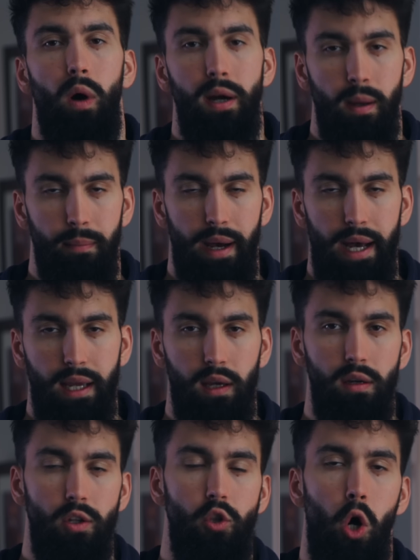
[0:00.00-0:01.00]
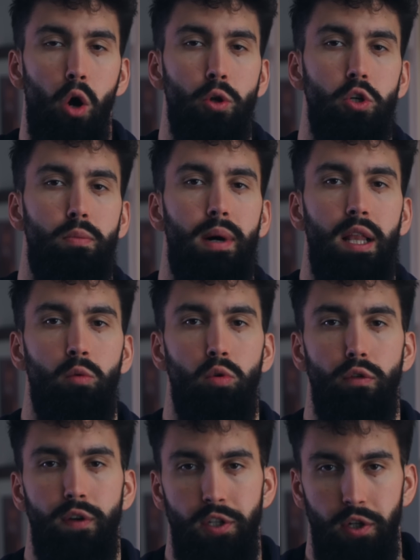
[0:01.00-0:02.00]
Welcome back, Dr. Milo
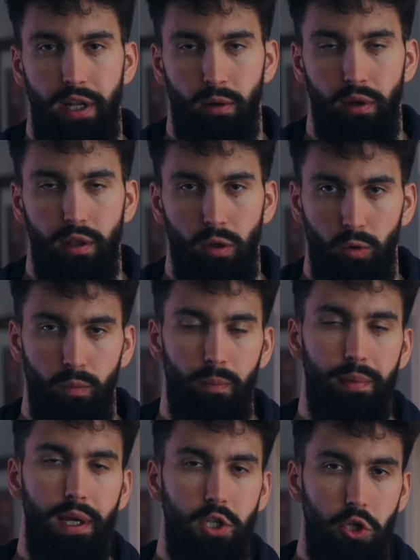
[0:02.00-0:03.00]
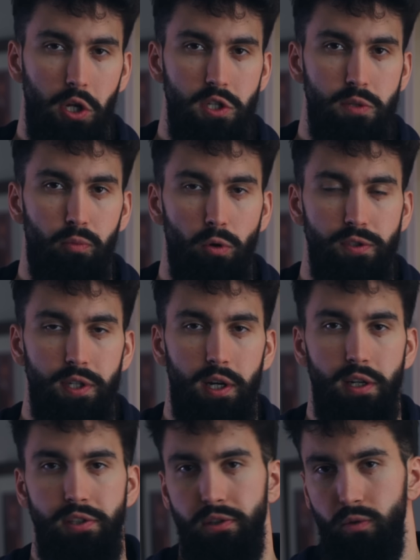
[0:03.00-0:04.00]
Wolf here today with you, PhD in sports
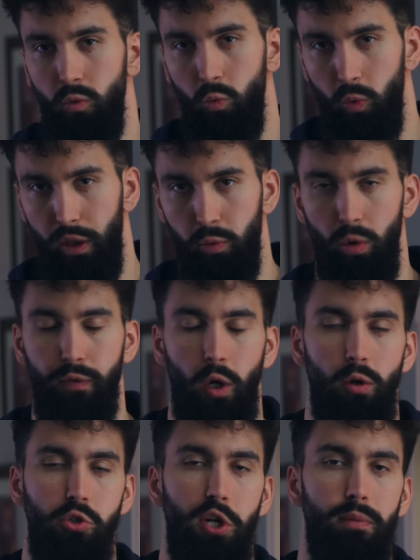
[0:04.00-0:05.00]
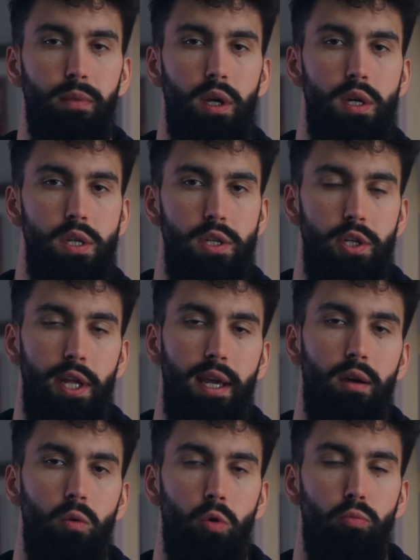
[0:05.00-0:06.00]
science with Wolf Coaching.
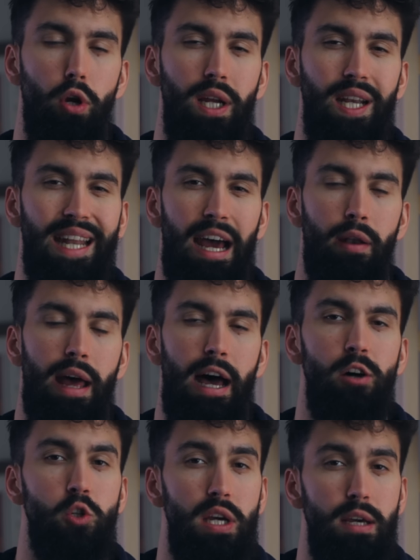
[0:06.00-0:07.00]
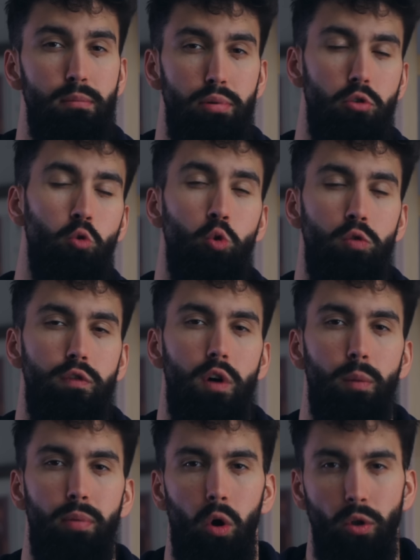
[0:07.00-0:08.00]
Today, we're breaking down how to improve
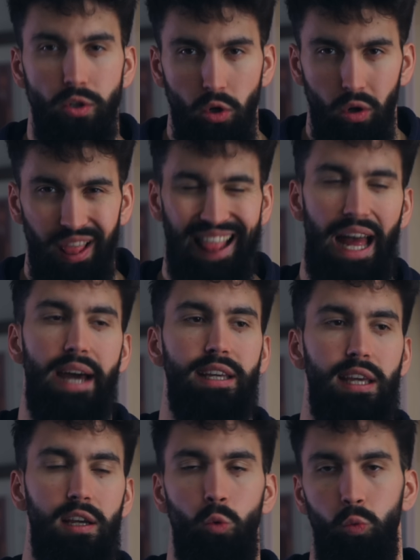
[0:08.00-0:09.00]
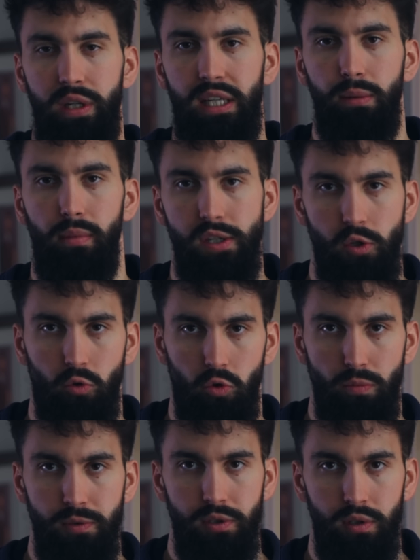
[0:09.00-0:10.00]
upon your lagging weak muscle
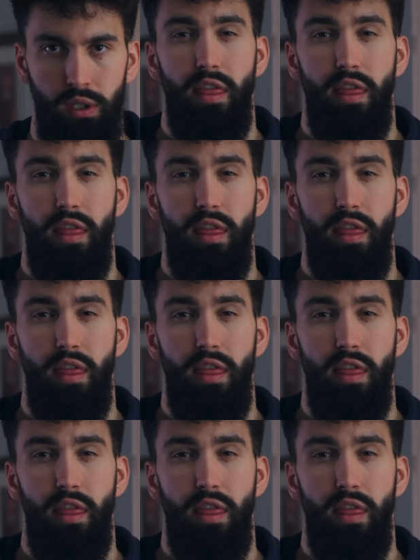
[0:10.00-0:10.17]
groups.